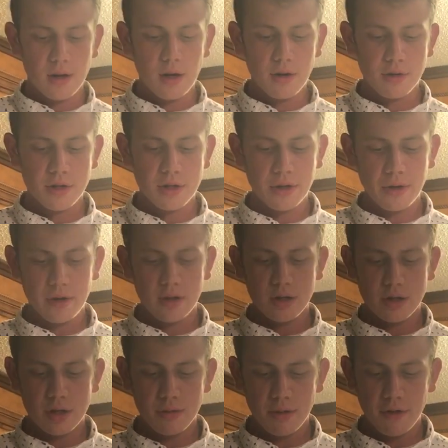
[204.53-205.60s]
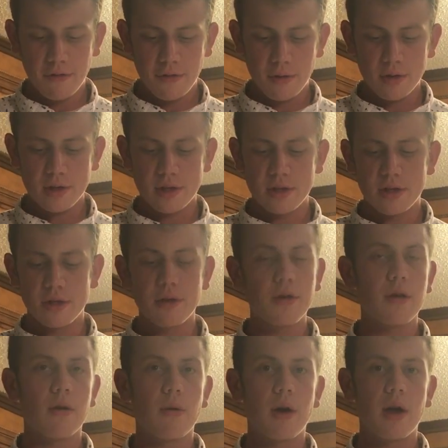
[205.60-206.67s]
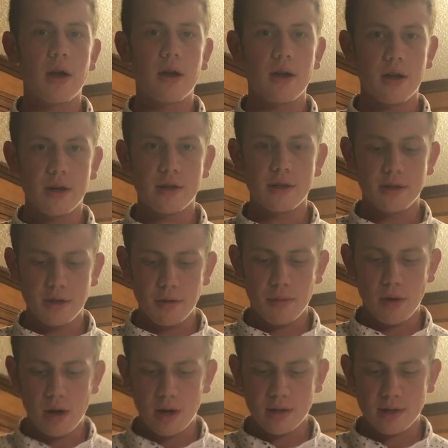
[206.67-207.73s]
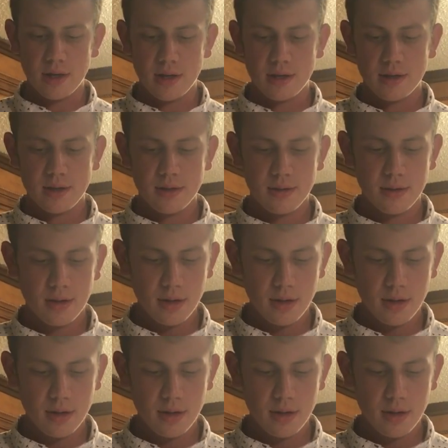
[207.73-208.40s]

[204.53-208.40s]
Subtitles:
no student should be forced to sue their way into due process.